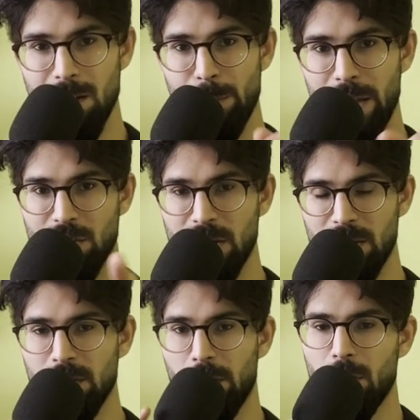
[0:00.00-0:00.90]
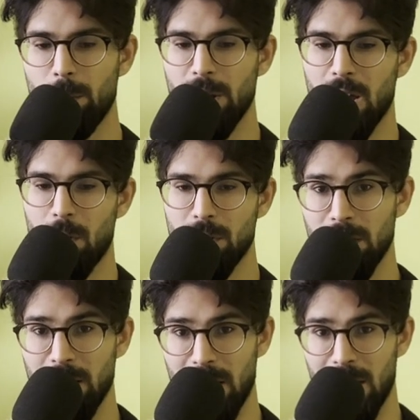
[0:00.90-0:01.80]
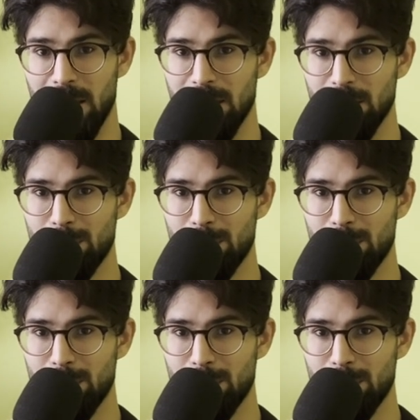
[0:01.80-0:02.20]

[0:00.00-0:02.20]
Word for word: make a Chess dot com account and get to